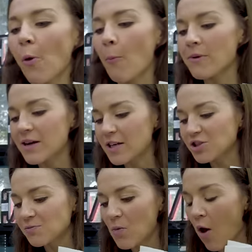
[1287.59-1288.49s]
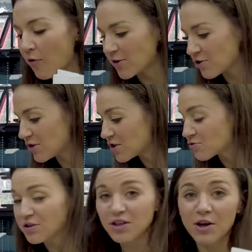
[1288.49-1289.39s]
Oh my gosh, Alfonso, this
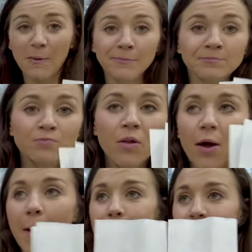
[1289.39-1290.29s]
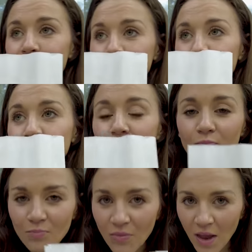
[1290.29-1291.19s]
is really good. Um,
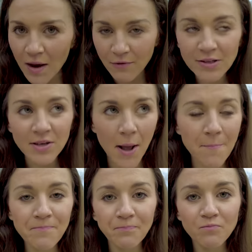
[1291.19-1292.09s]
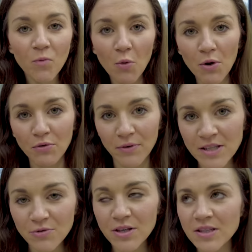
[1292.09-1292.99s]
every time we go to
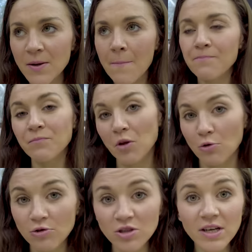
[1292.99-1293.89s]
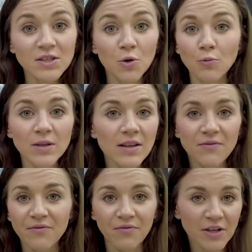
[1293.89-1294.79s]
restaurants, usually it's only
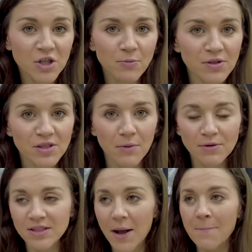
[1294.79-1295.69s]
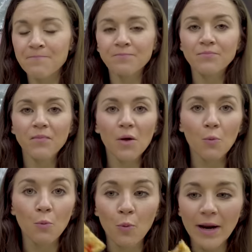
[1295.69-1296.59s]
vegetable samosa.
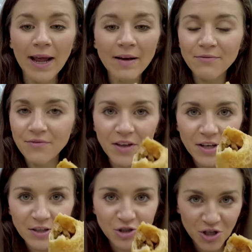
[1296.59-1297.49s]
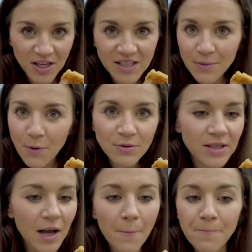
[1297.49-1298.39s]
When I have the chicken
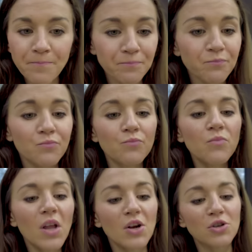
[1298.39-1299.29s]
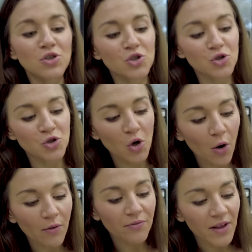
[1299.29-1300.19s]
samosa, it is
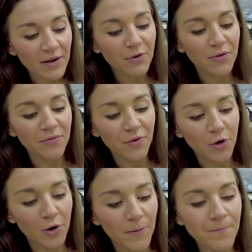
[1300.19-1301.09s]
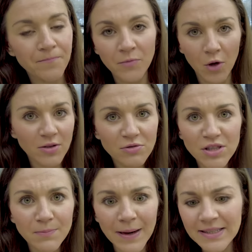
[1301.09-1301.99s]
so flavorful. Not too
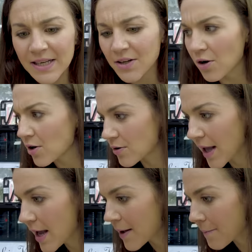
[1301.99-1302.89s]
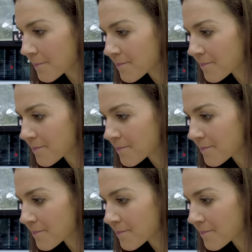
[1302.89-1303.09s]
spicy at all, yeah.